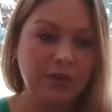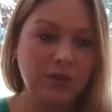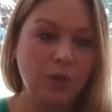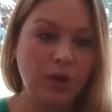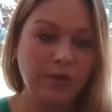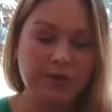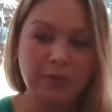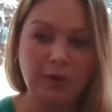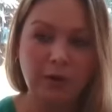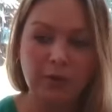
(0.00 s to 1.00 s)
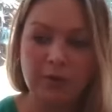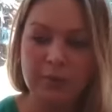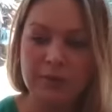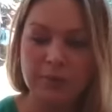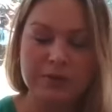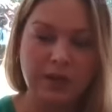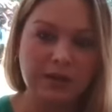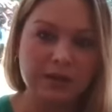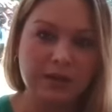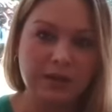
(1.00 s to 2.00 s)
you want the borrower to be
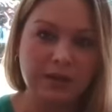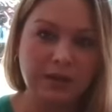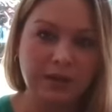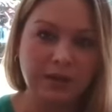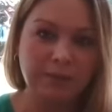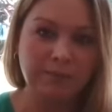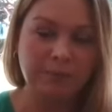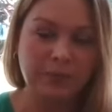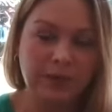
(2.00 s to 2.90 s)
protected, um,